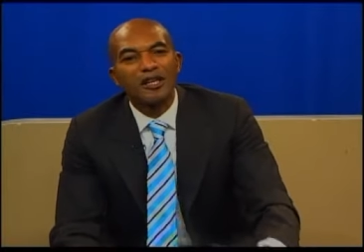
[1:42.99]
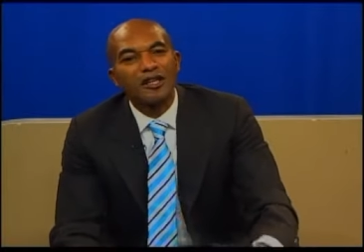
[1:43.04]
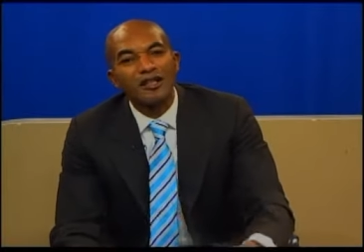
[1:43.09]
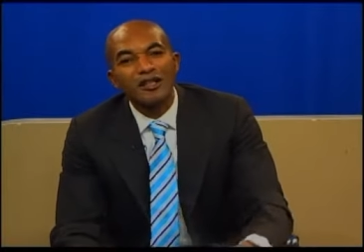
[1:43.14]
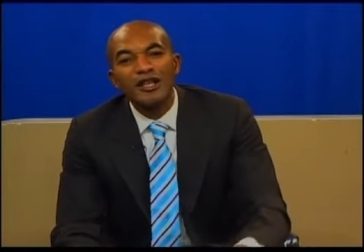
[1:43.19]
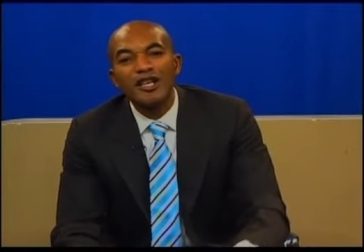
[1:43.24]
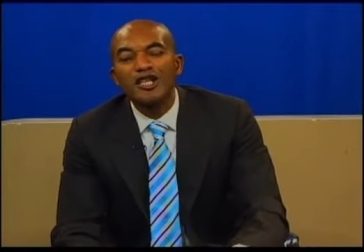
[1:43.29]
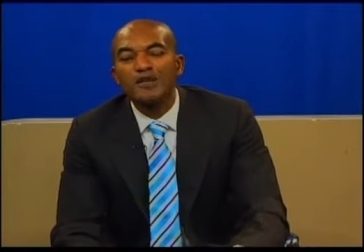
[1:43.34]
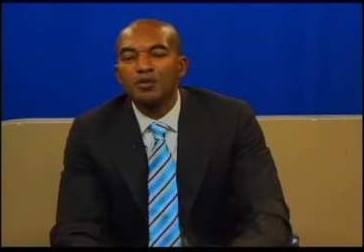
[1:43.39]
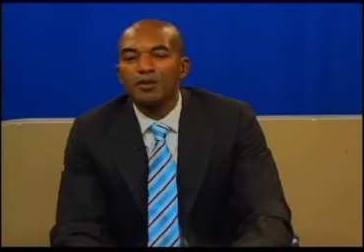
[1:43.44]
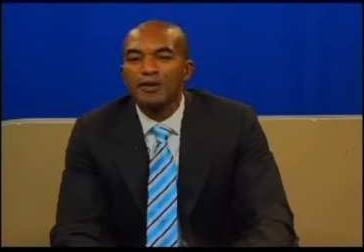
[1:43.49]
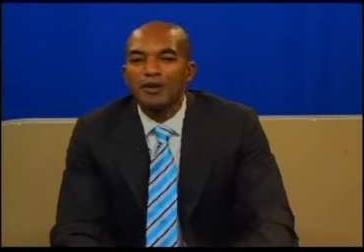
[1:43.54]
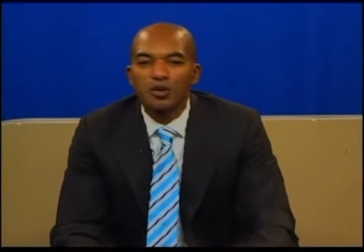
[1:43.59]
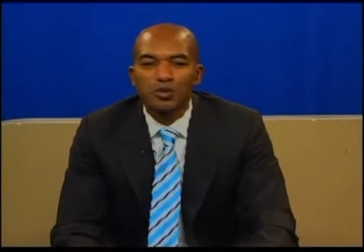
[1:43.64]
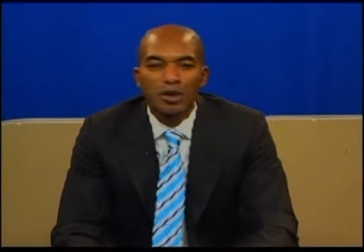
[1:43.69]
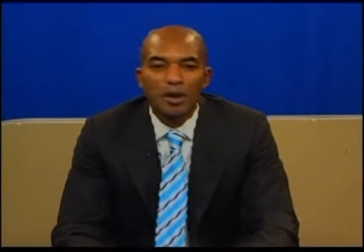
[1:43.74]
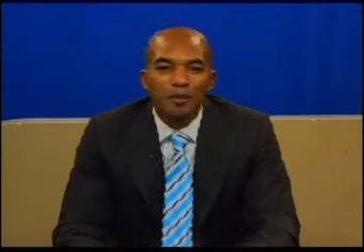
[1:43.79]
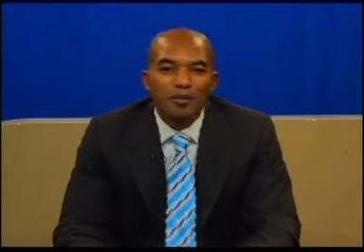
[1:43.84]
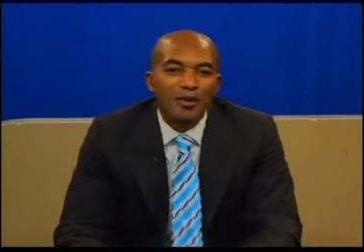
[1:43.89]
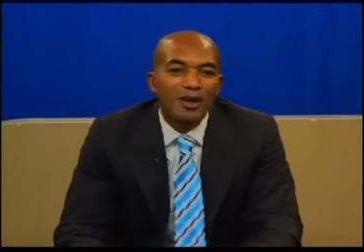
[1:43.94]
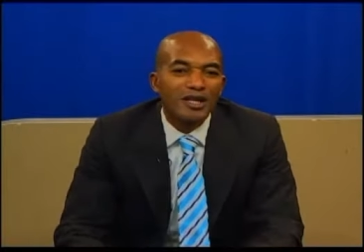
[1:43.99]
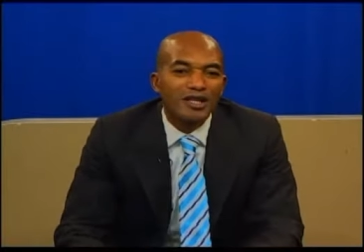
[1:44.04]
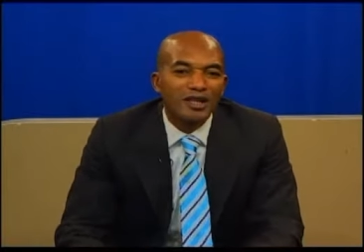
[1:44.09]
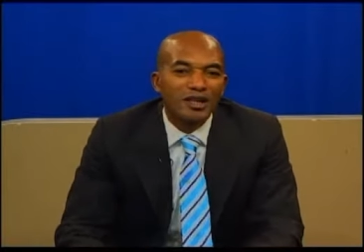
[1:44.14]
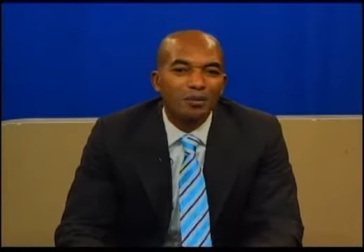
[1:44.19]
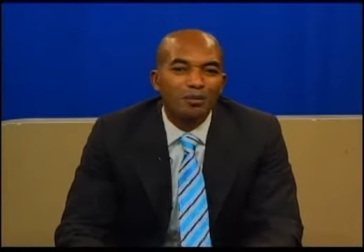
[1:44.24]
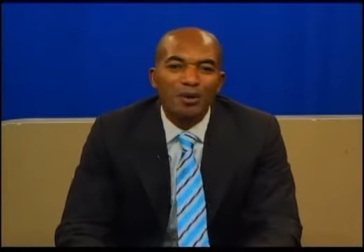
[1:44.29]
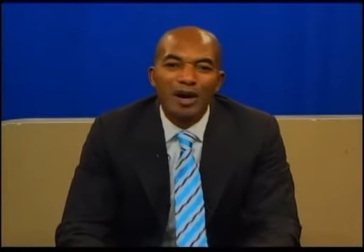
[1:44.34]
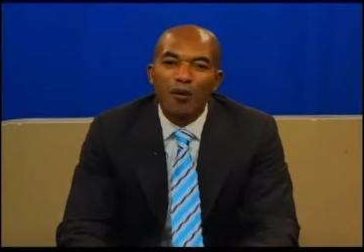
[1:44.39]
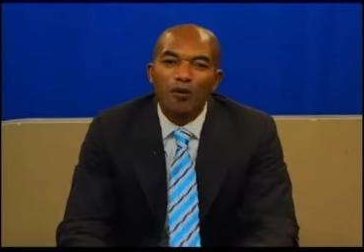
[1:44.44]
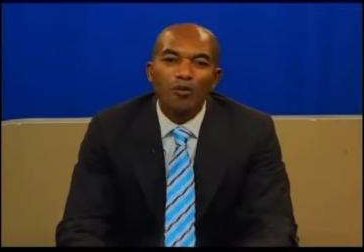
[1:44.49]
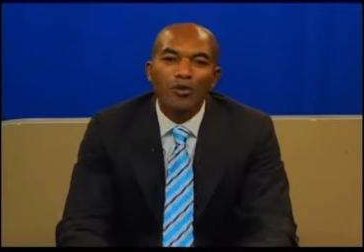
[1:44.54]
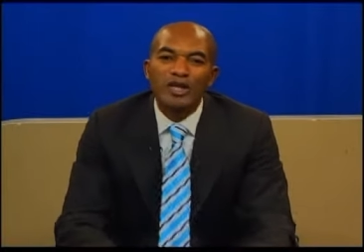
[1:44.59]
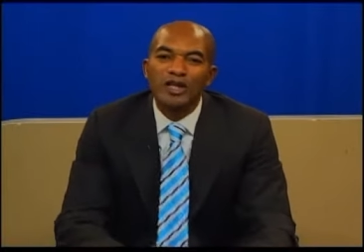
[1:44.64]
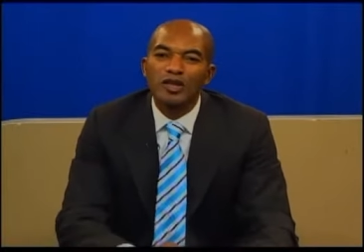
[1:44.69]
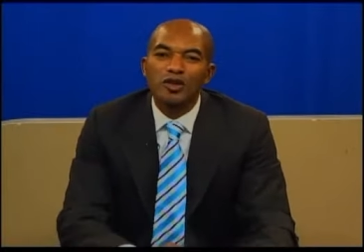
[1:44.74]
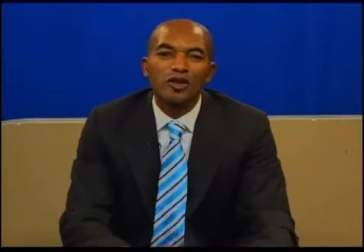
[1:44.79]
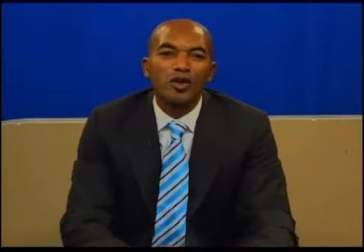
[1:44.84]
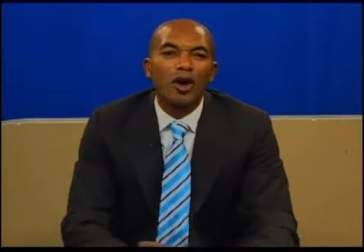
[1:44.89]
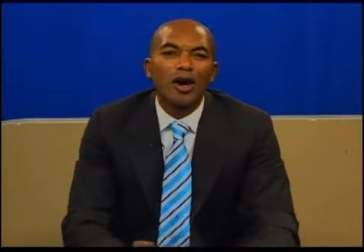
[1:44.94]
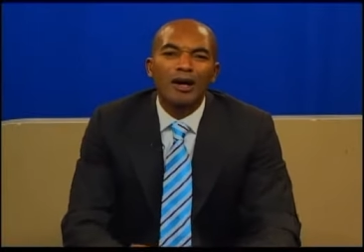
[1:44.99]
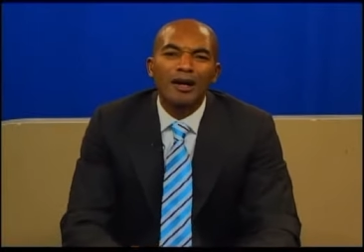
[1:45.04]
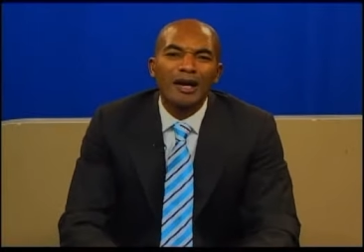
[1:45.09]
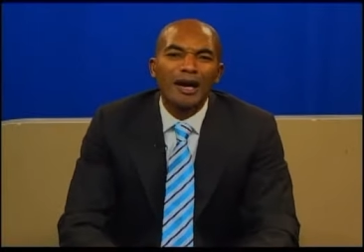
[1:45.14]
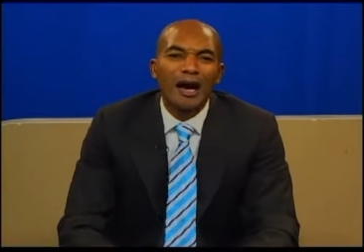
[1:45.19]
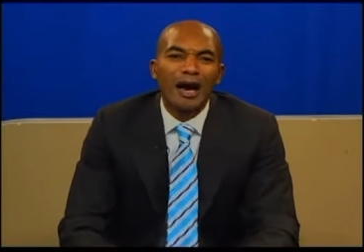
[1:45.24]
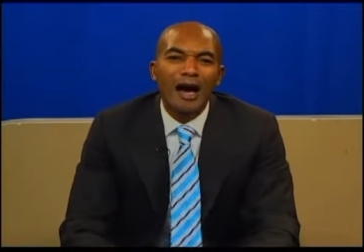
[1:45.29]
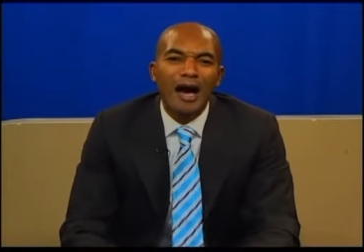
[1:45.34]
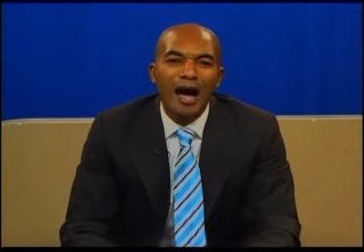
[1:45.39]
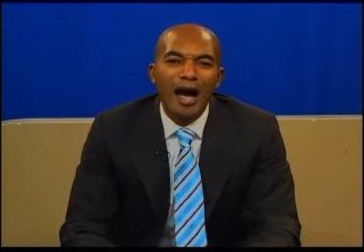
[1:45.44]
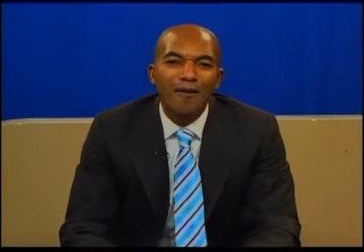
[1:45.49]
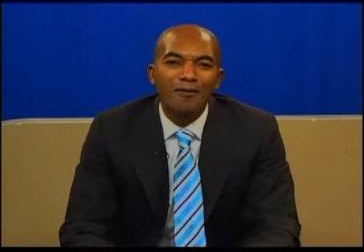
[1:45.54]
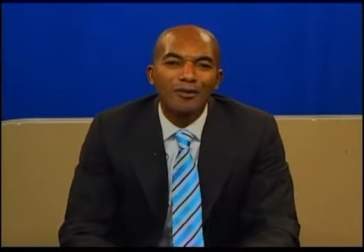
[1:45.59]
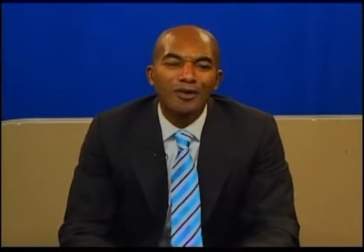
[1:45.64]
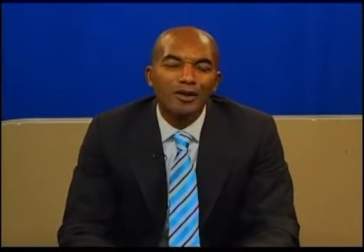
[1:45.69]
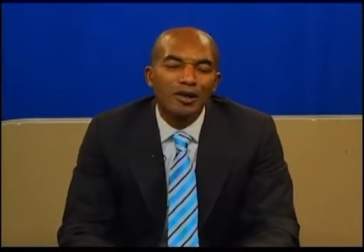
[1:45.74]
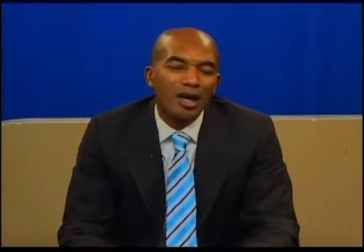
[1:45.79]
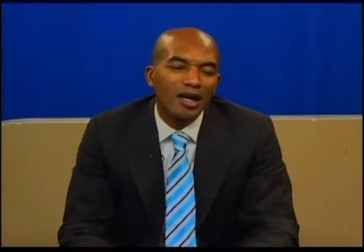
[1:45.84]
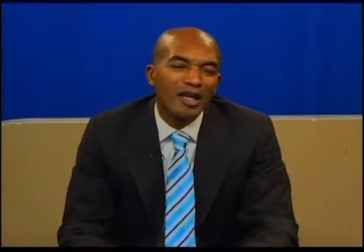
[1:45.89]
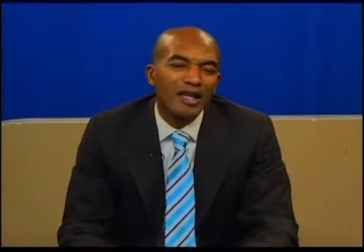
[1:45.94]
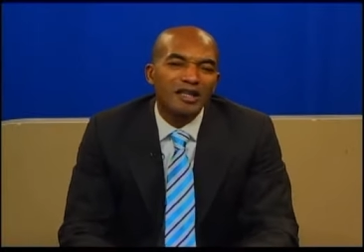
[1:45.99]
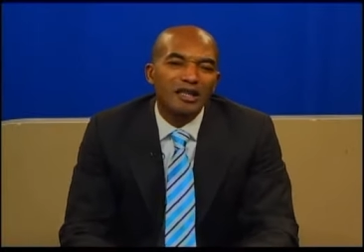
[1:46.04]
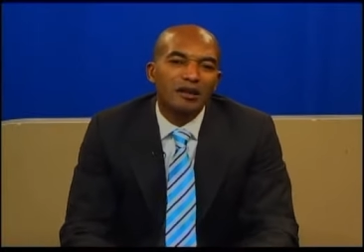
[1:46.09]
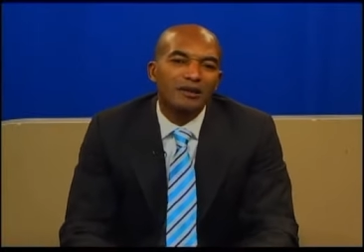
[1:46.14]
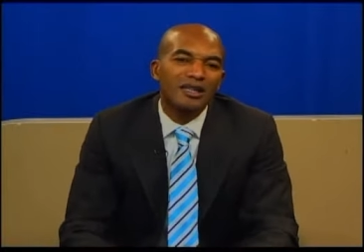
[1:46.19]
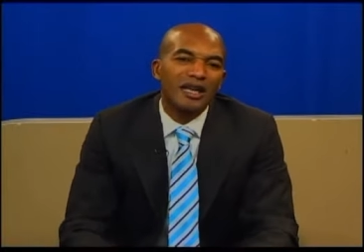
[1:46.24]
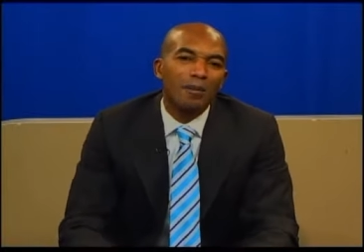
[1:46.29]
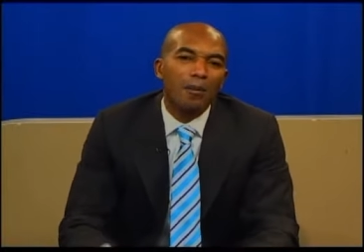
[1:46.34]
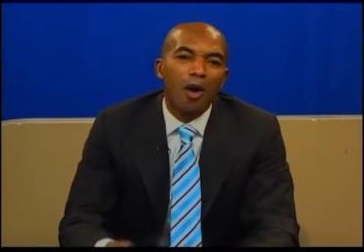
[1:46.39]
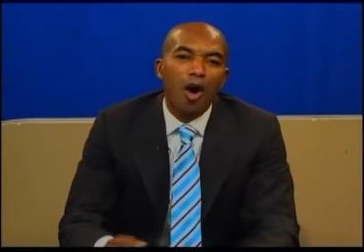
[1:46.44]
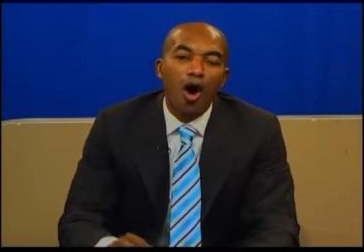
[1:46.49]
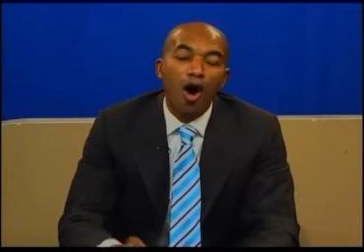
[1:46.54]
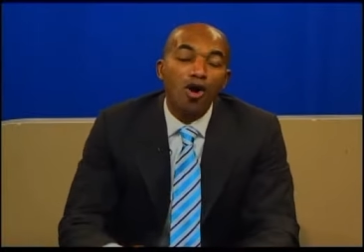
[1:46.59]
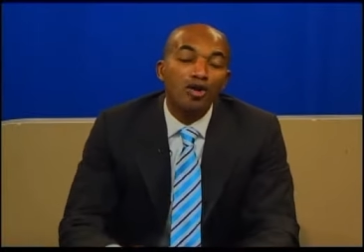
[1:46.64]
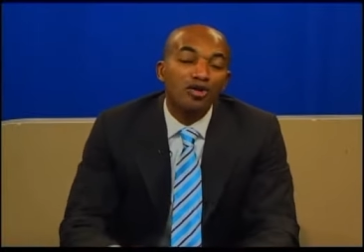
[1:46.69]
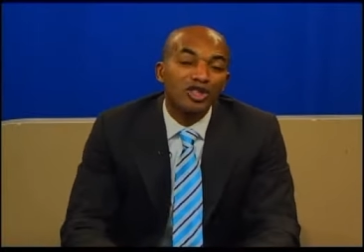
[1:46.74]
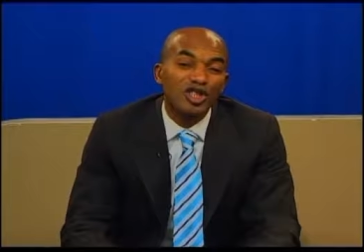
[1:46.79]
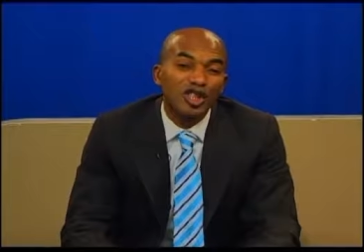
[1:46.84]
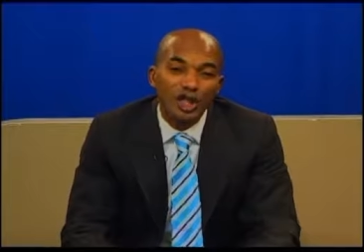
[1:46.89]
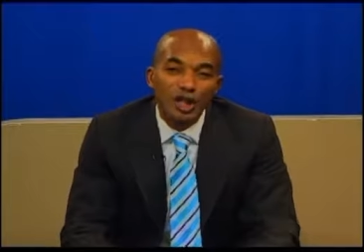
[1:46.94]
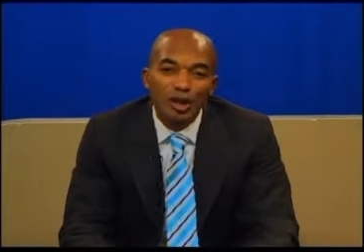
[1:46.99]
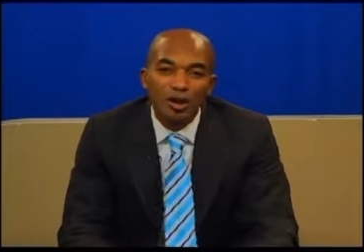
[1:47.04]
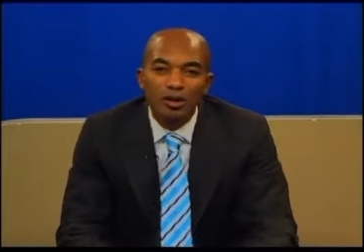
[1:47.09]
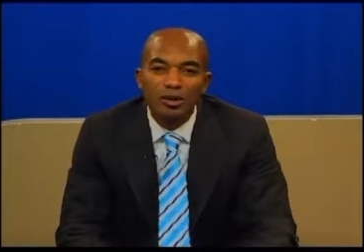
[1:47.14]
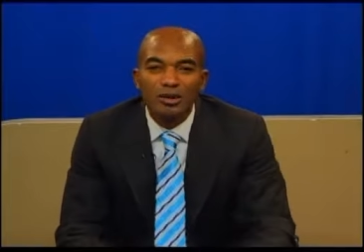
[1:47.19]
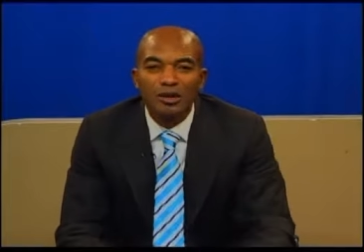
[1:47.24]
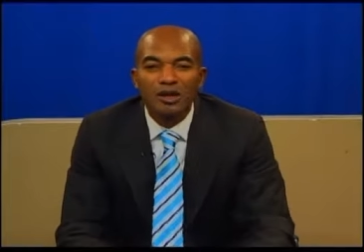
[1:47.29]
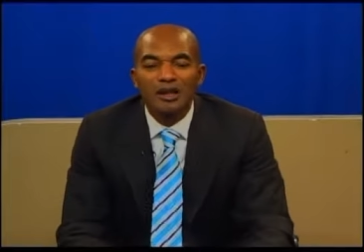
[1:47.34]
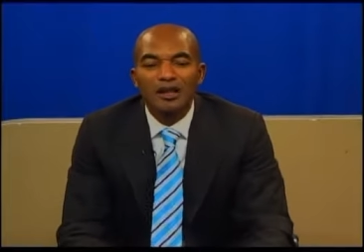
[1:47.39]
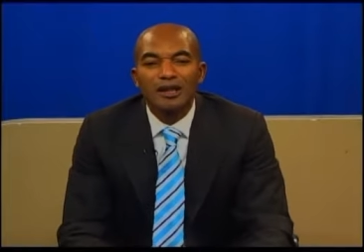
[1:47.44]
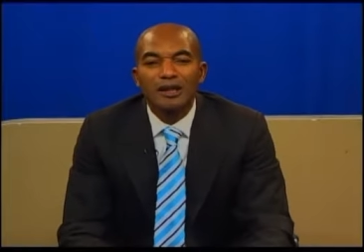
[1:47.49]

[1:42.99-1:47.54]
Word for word: these spirits were present, but we did not have knowledge of them until